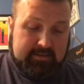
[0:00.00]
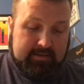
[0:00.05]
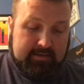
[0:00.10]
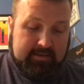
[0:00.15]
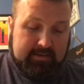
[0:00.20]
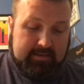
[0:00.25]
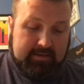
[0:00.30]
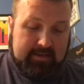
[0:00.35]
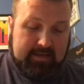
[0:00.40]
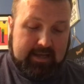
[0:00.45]

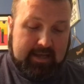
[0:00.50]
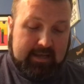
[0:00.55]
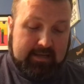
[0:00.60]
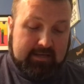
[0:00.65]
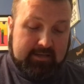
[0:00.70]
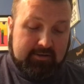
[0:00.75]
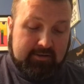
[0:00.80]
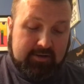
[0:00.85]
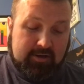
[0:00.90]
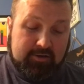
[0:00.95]
And I got,
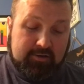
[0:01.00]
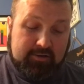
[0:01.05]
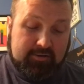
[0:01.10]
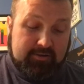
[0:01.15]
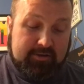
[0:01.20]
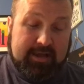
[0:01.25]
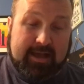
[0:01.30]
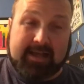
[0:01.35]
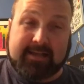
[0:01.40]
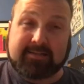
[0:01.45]
you
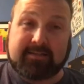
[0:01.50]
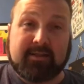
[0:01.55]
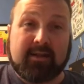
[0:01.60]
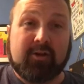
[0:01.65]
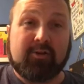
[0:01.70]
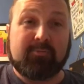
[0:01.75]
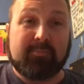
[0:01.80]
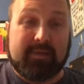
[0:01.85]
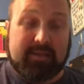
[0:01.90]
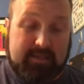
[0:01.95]
guys
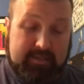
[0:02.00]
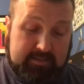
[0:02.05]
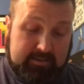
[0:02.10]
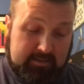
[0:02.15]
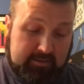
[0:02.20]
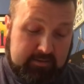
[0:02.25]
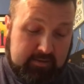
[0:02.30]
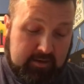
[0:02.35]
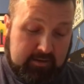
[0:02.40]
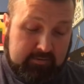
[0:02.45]
know me.
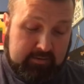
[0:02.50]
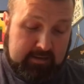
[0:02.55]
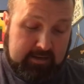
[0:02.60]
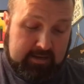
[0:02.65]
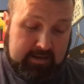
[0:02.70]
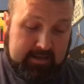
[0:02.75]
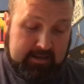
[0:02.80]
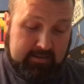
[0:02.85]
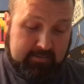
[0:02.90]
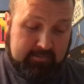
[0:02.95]
You know that
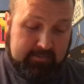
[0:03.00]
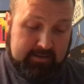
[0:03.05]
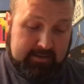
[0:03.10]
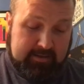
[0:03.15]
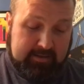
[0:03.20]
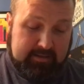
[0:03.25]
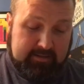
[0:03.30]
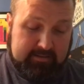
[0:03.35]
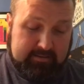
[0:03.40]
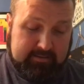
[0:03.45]
I am
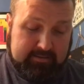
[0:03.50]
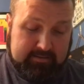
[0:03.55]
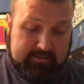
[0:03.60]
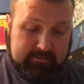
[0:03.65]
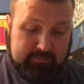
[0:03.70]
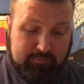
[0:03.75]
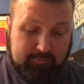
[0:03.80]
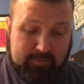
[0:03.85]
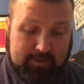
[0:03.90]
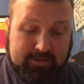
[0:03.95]
a
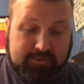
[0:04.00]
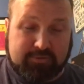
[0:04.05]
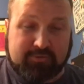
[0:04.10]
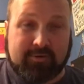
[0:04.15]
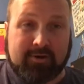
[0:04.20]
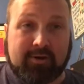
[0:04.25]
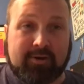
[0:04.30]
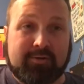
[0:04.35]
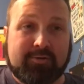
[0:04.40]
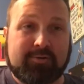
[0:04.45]

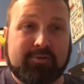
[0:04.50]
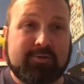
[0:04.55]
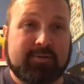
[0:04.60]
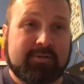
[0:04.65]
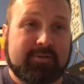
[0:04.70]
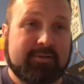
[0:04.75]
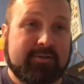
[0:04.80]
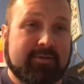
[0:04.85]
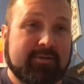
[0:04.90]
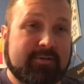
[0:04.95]
retro,
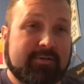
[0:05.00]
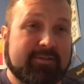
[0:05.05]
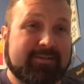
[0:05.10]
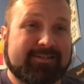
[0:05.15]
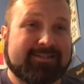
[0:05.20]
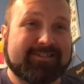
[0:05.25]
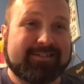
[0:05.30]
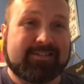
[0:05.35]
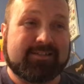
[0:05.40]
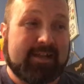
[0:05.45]

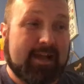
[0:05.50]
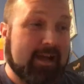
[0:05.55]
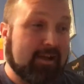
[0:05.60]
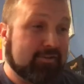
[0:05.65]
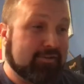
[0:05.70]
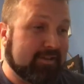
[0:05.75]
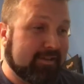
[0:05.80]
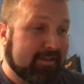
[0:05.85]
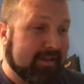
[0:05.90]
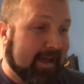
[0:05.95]

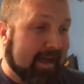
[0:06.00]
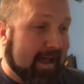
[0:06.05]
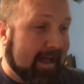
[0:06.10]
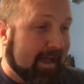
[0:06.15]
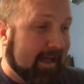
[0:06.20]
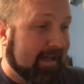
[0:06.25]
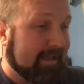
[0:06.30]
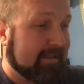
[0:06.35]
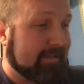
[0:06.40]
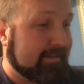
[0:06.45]
nostalgic guy.